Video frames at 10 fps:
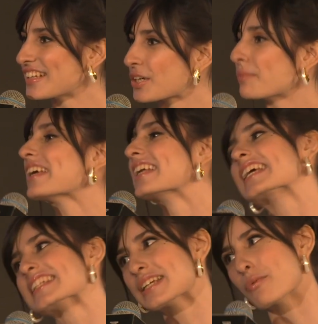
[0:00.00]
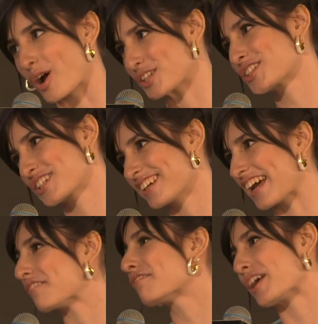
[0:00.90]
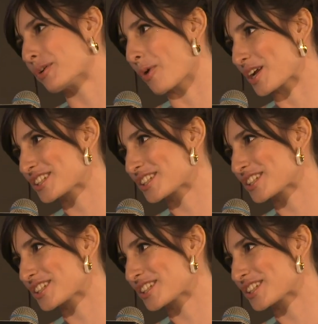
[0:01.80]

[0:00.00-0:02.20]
It's gonna nice. be an easy watch and nice, a fun watch.